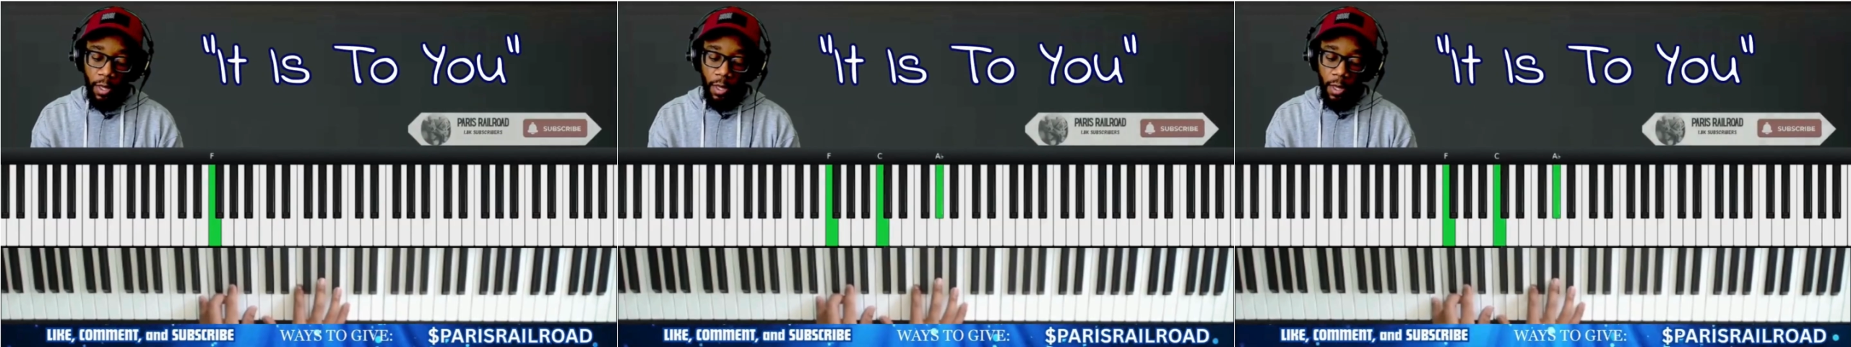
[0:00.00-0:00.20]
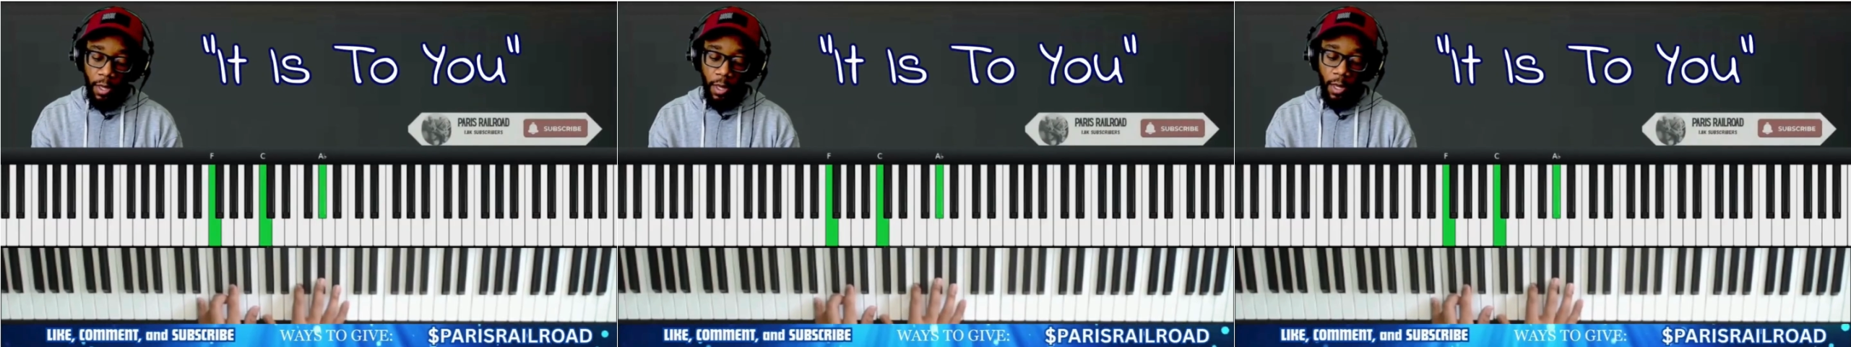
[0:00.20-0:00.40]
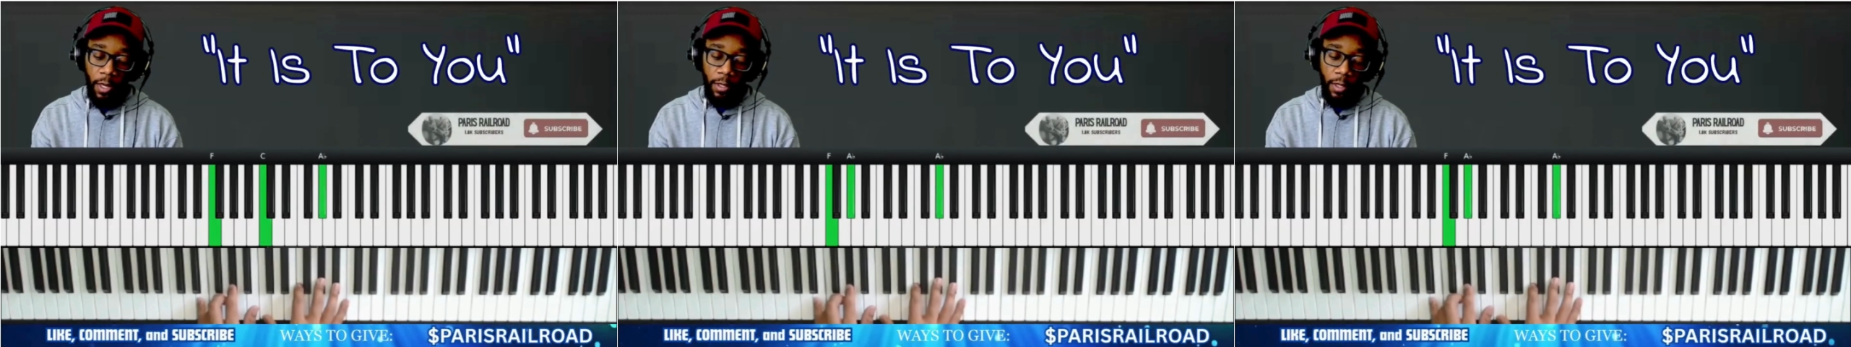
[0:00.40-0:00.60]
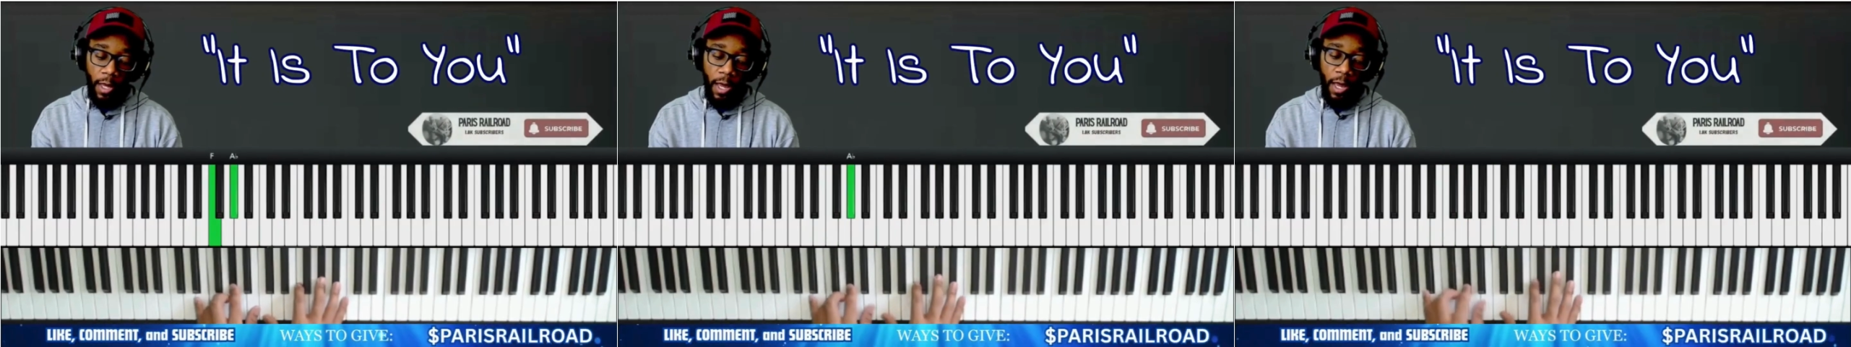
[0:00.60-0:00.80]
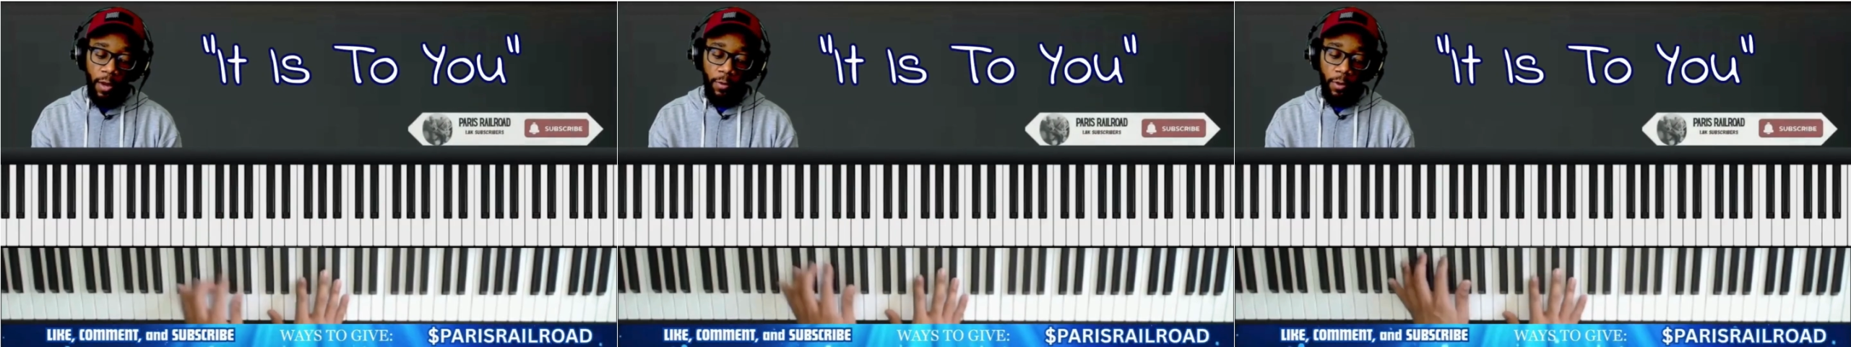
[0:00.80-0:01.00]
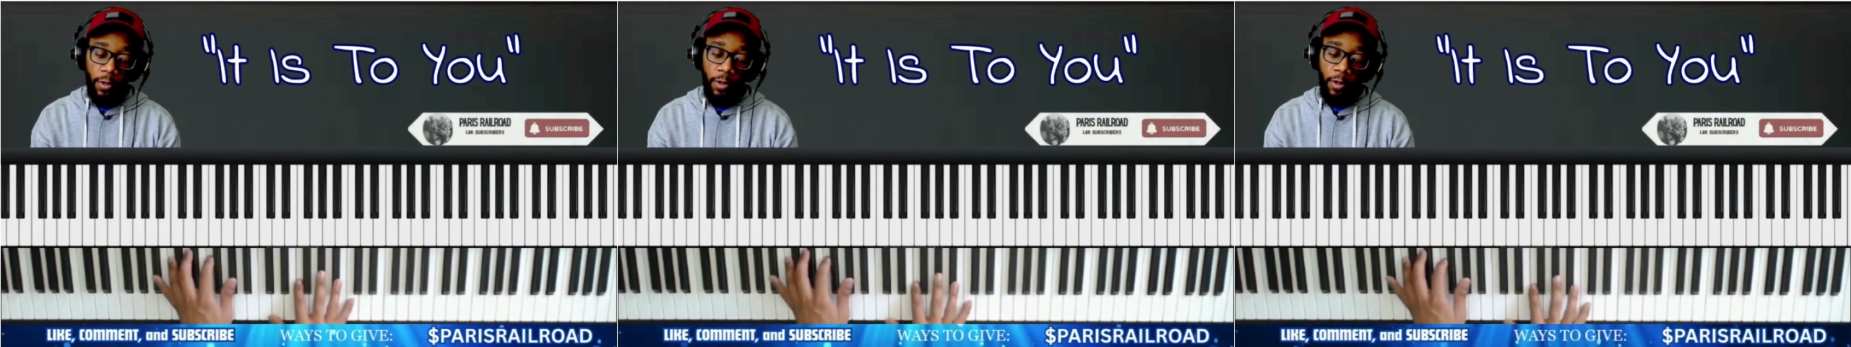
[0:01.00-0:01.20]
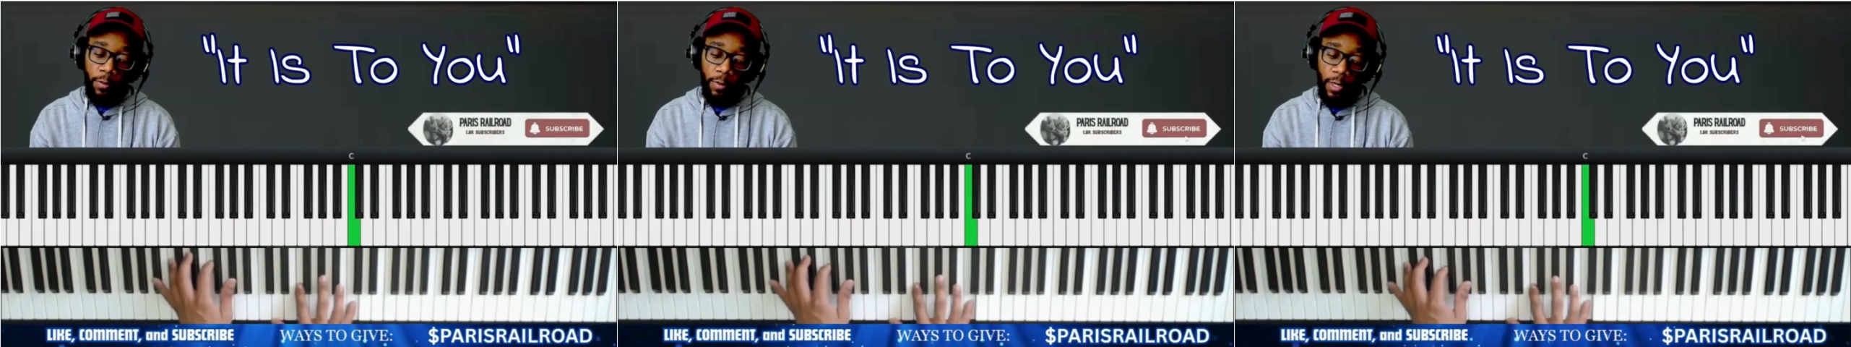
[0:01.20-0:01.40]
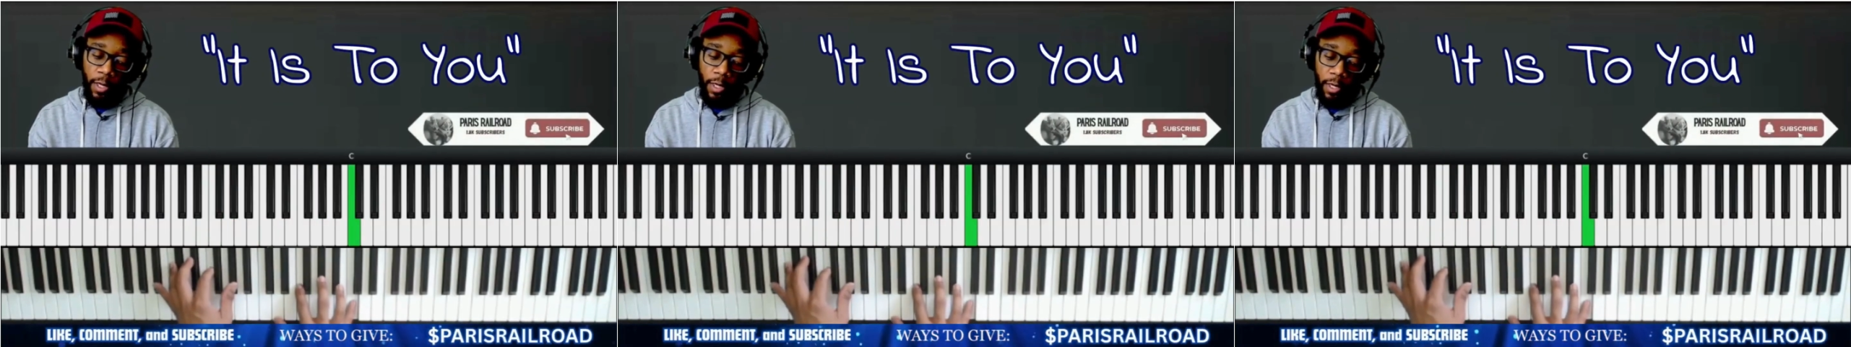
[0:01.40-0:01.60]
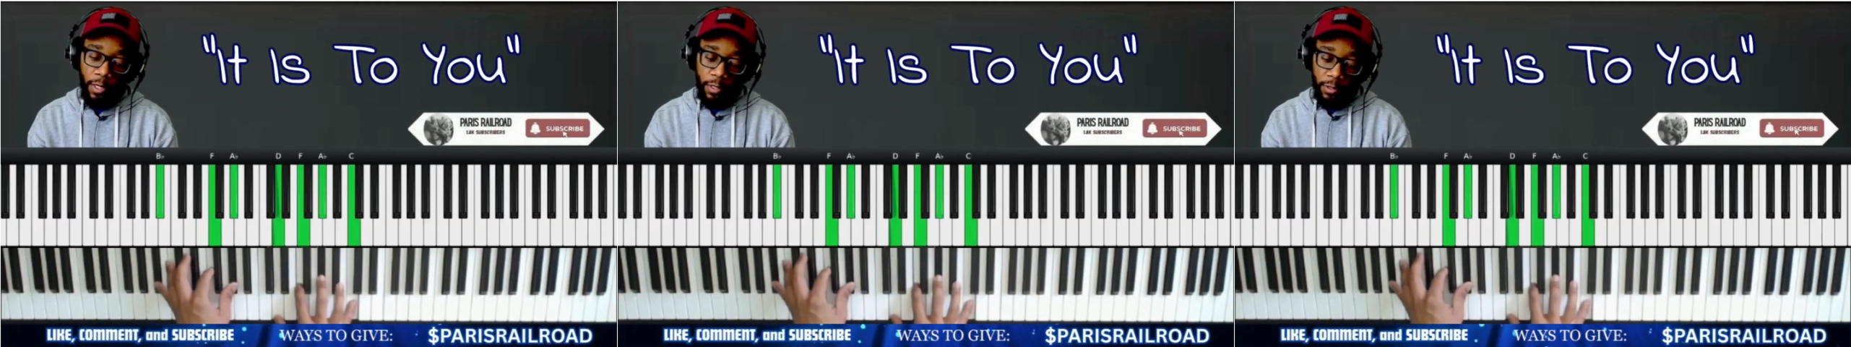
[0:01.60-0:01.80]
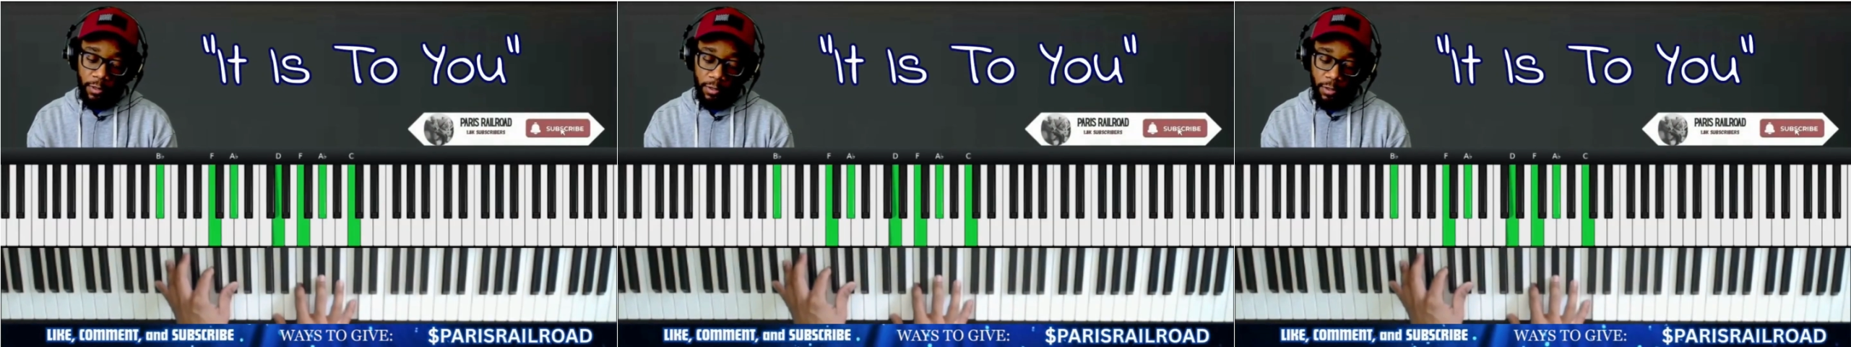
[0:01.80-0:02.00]
and I will
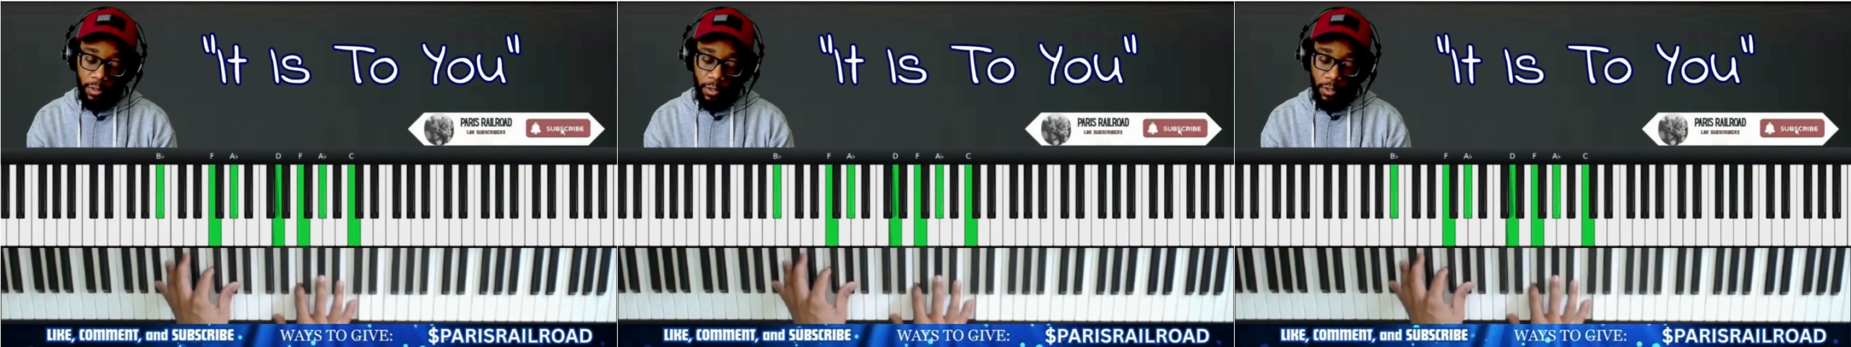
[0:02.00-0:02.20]
bless